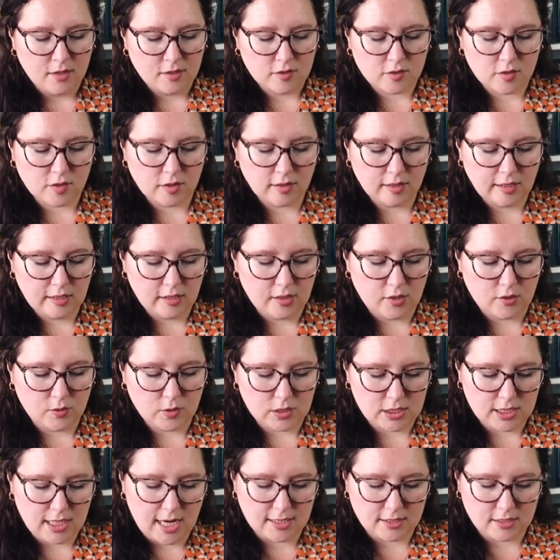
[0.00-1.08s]
Suddenly Newt
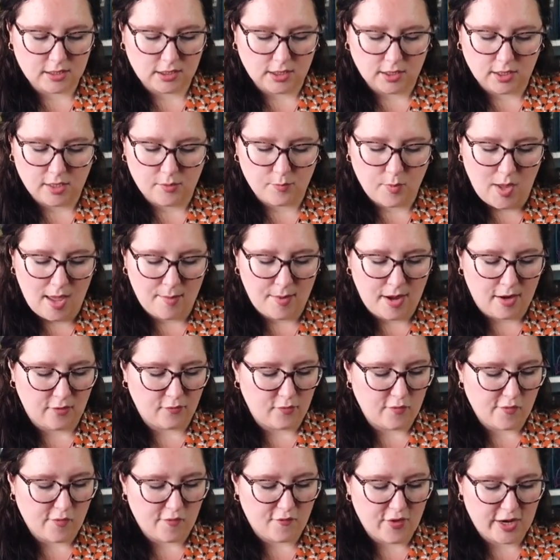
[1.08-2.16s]
starts to look at Bearmouth
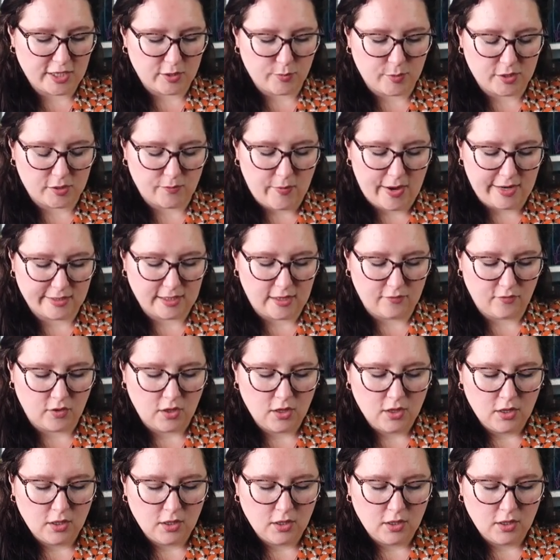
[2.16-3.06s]
with a fresh perspective,